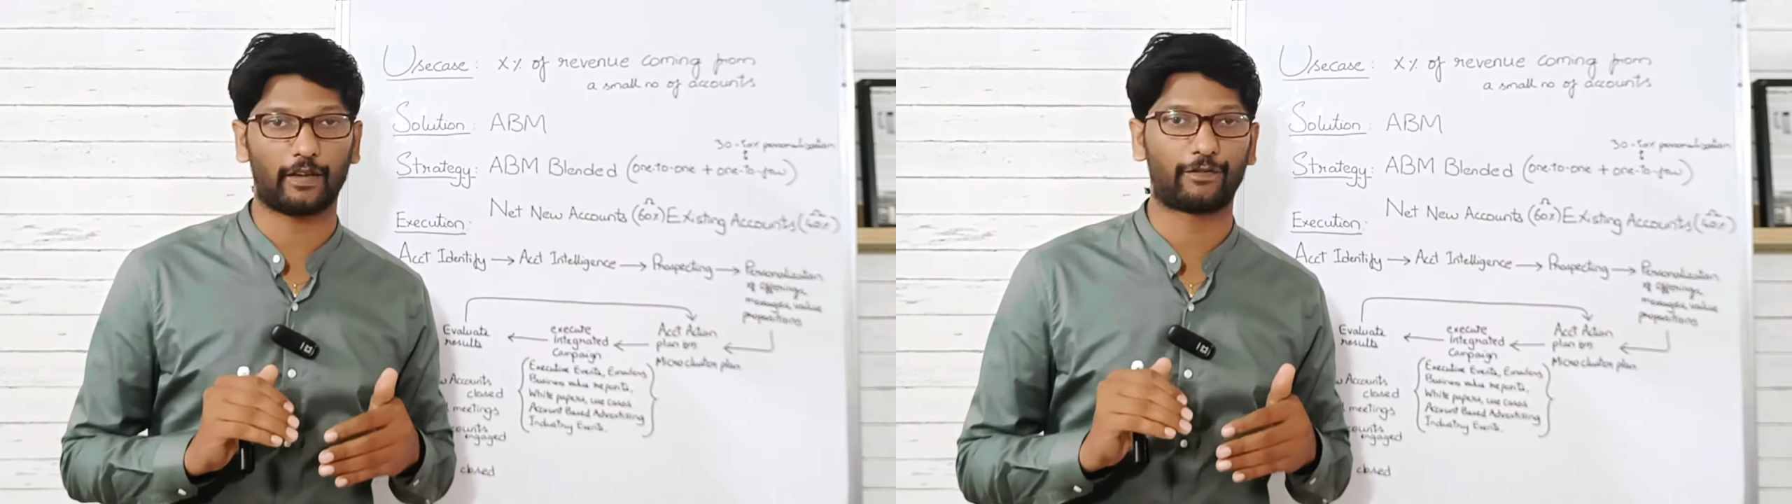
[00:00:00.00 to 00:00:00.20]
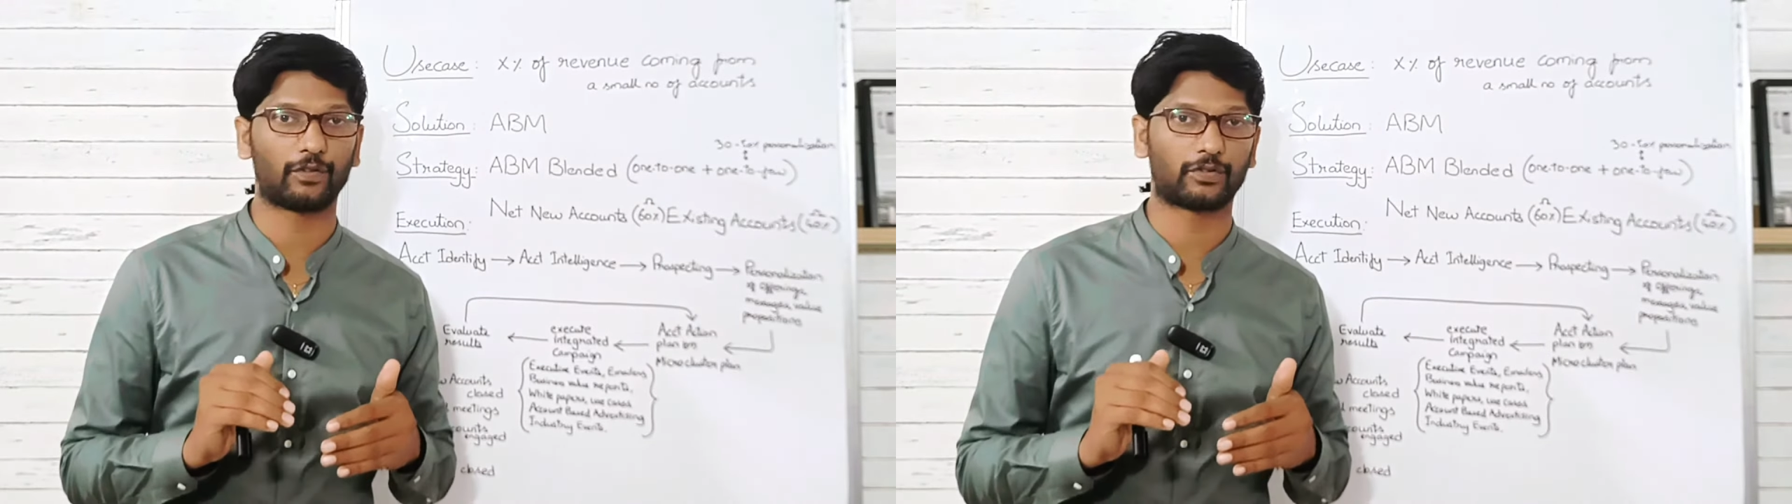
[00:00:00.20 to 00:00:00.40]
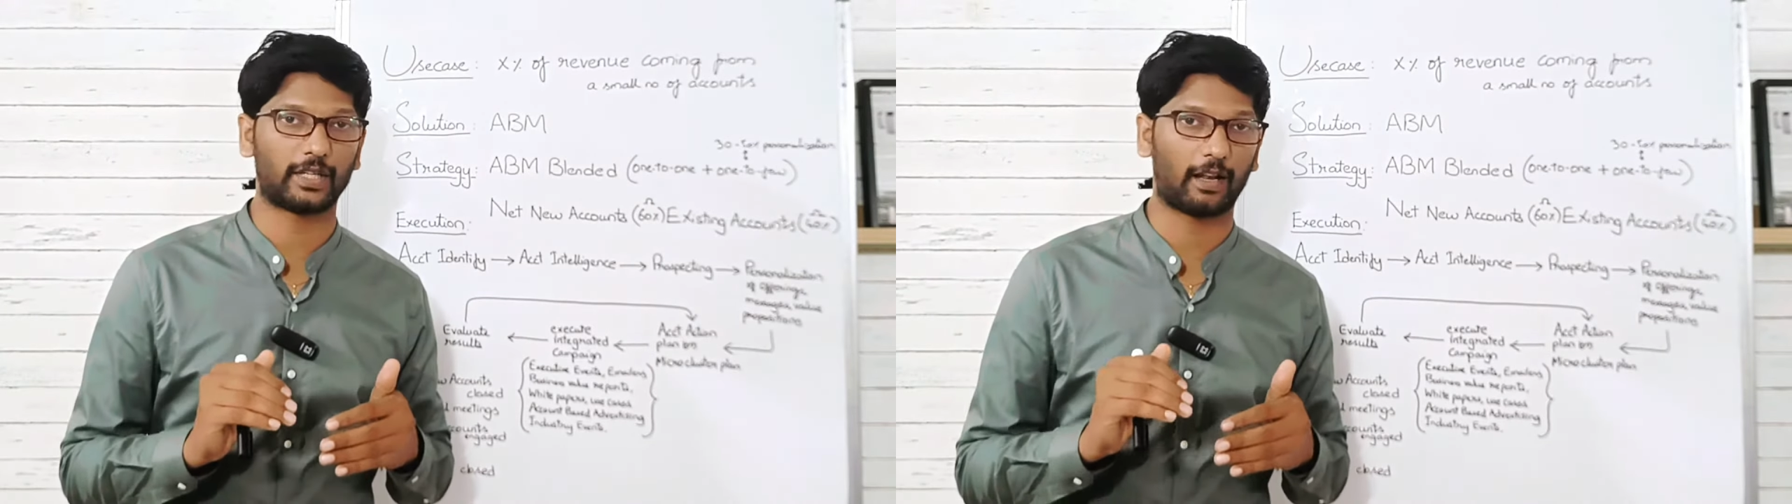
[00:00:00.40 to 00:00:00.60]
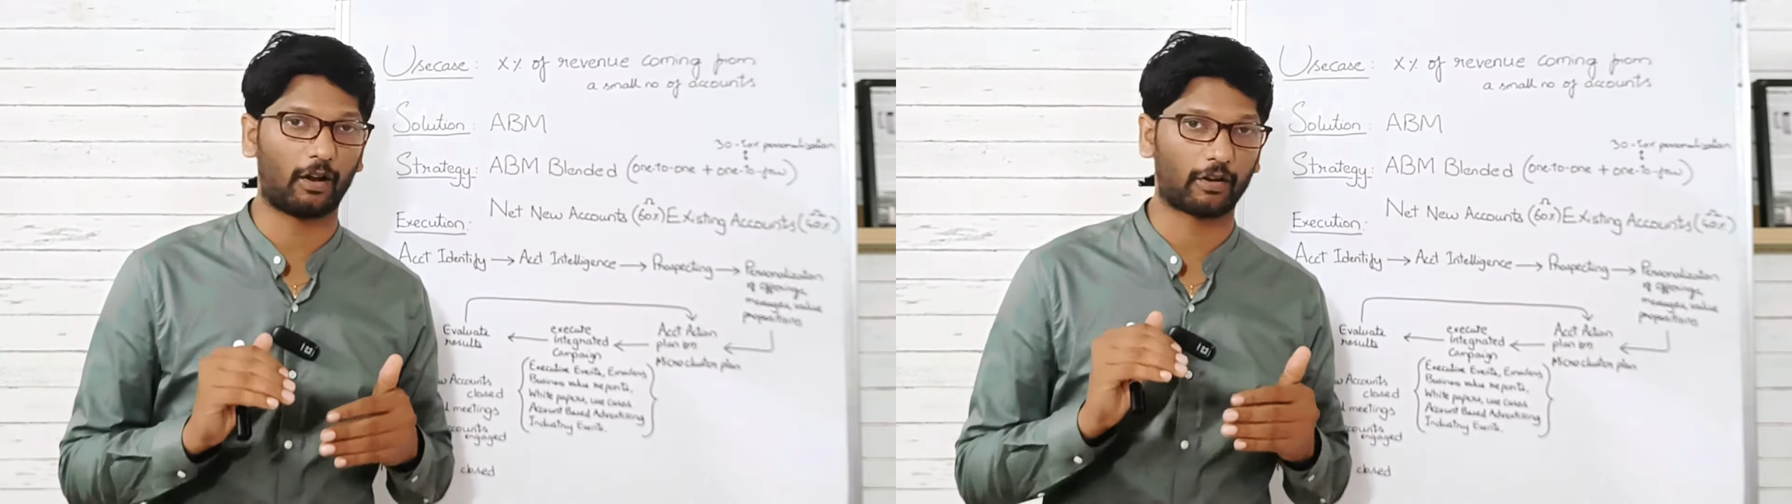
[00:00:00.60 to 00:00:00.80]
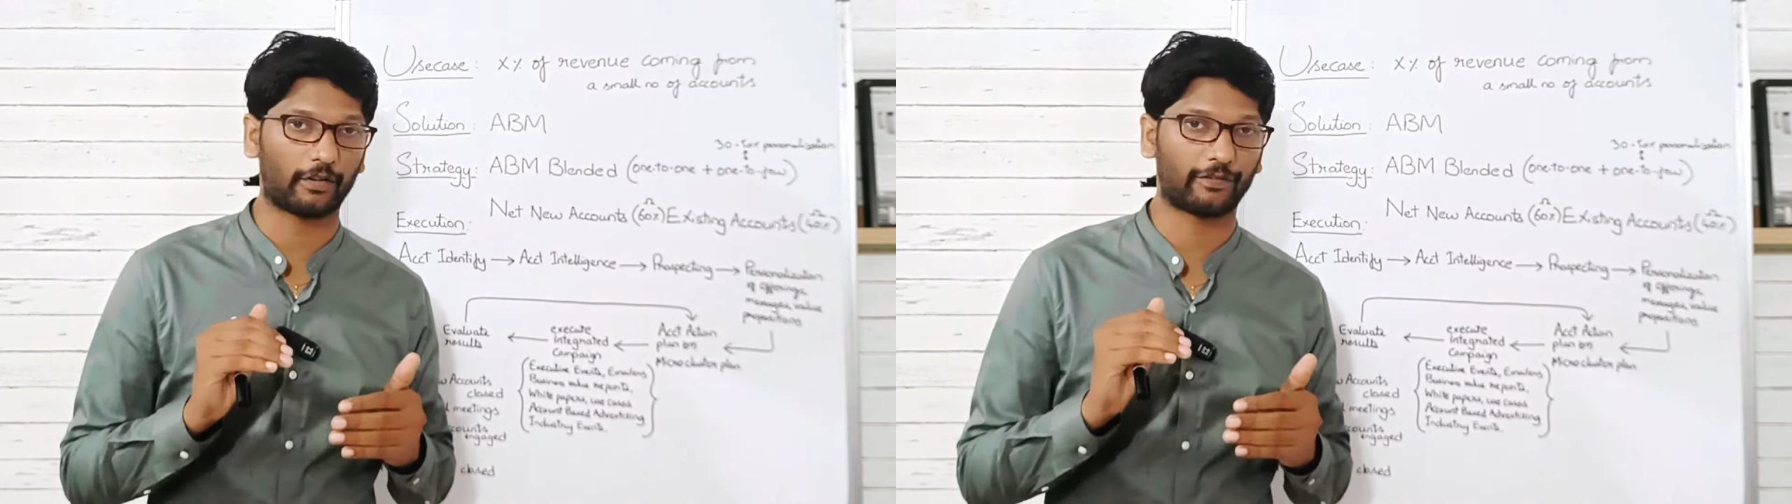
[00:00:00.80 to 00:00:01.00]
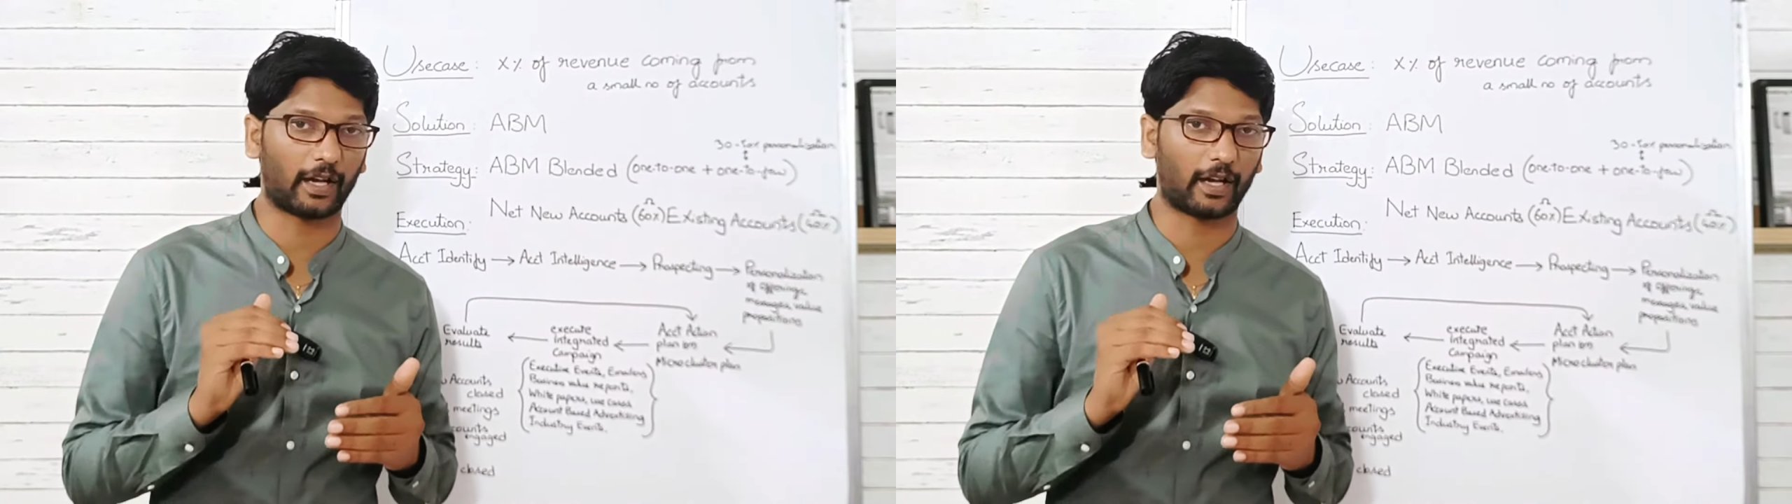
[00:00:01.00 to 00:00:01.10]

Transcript: If you see a lot of